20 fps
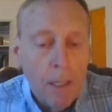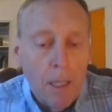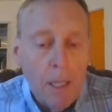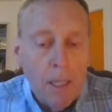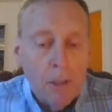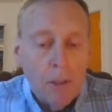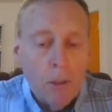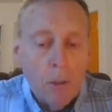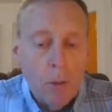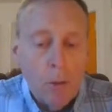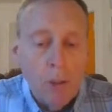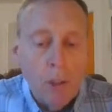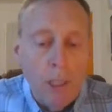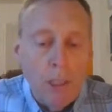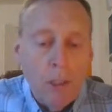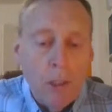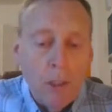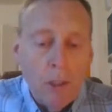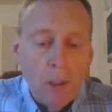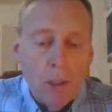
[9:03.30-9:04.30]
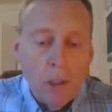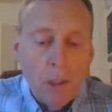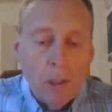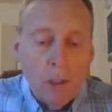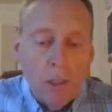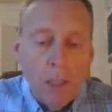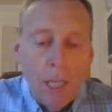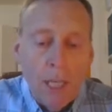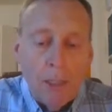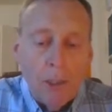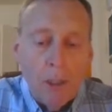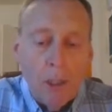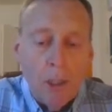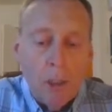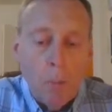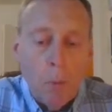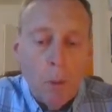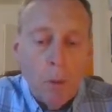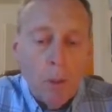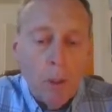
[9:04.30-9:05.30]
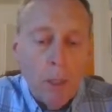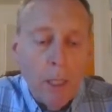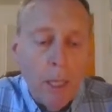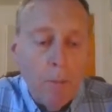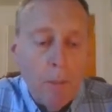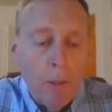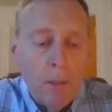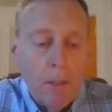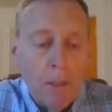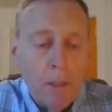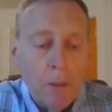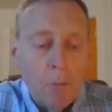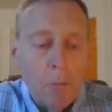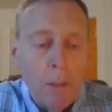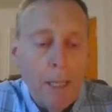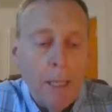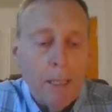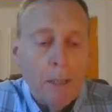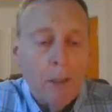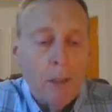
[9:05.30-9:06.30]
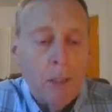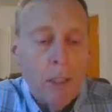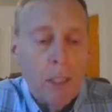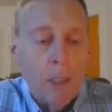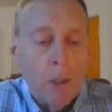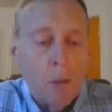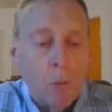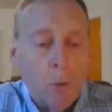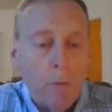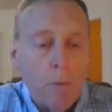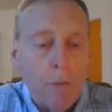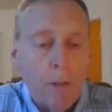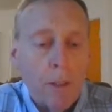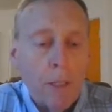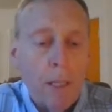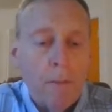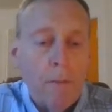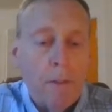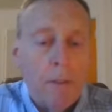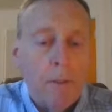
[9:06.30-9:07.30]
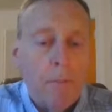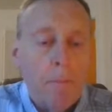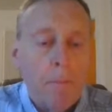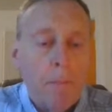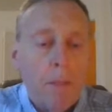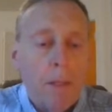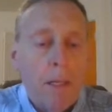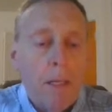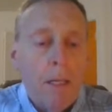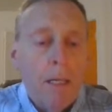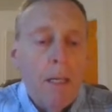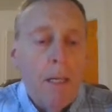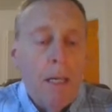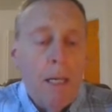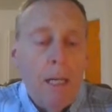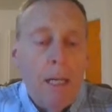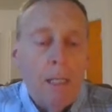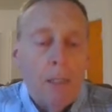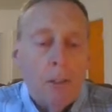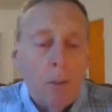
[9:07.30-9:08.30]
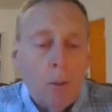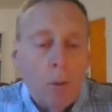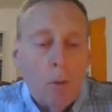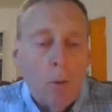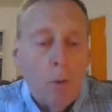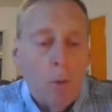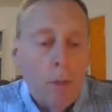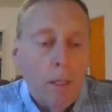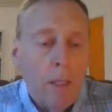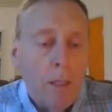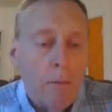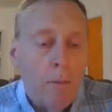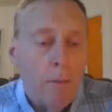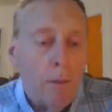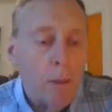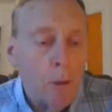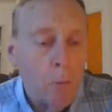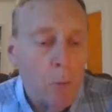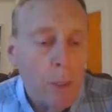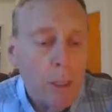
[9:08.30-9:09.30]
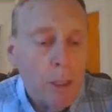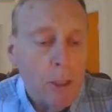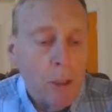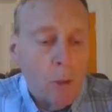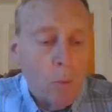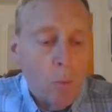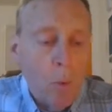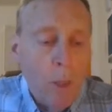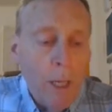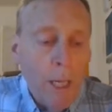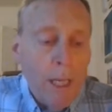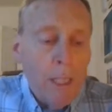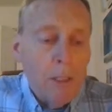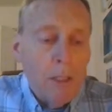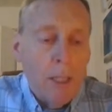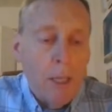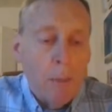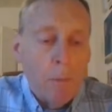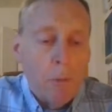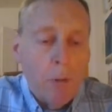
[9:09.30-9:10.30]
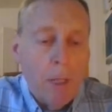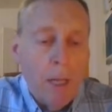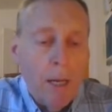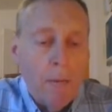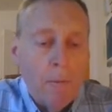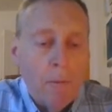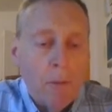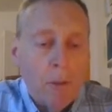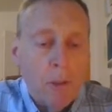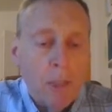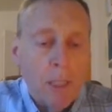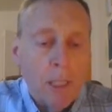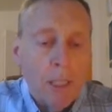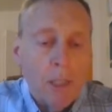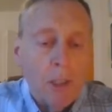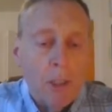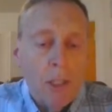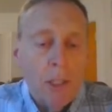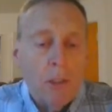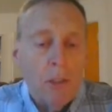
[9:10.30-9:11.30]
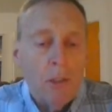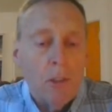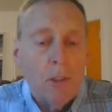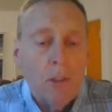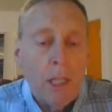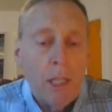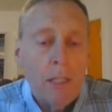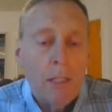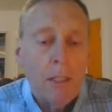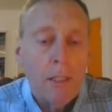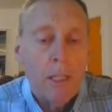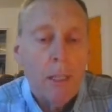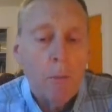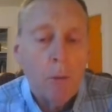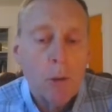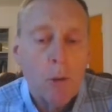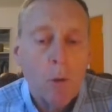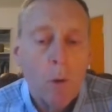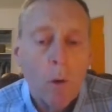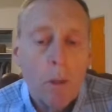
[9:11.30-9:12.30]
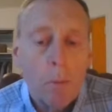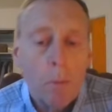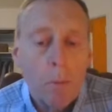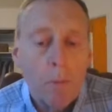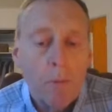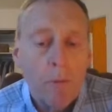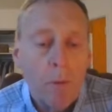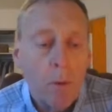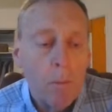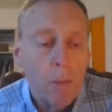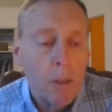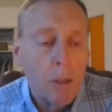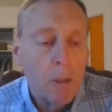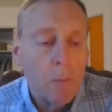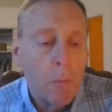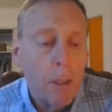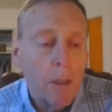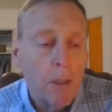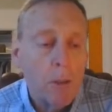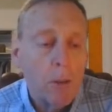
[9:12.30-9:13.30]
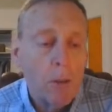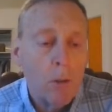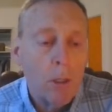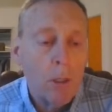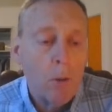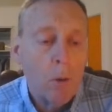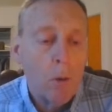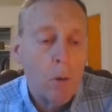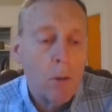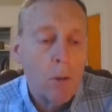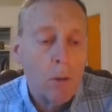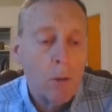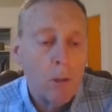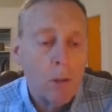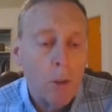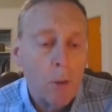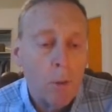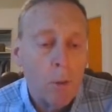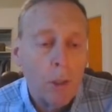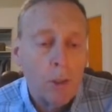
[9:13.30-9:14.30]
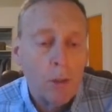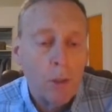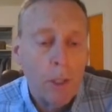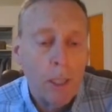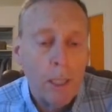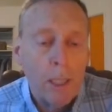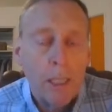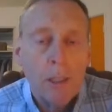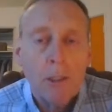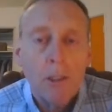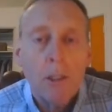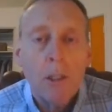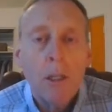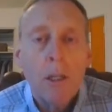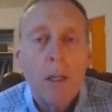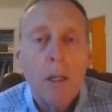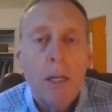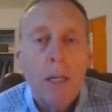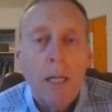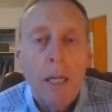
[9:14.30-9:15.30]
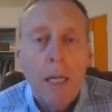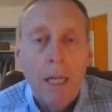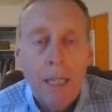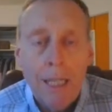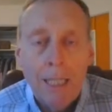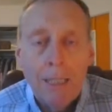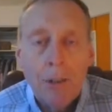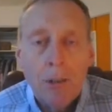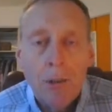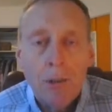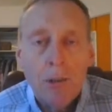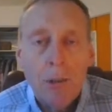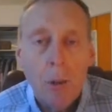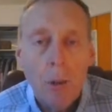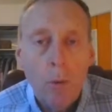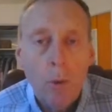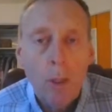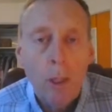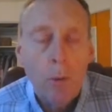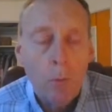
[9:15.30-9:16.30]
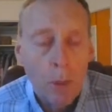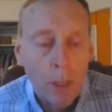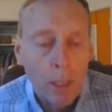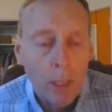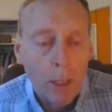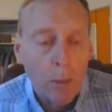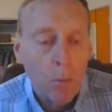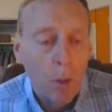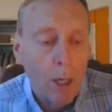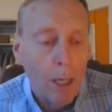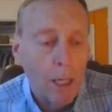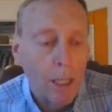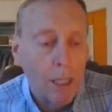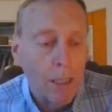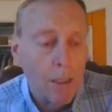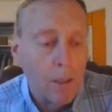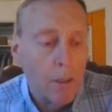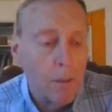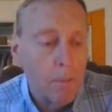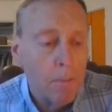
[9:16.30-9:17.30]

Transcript: And so Jesus had just proclaimed that this man's sins were forgiven. And so in the verse we just read, chapter 9, verse 6, Jesus stated that he was going to perform this miracle in order to show his critics, in essence, who he really was.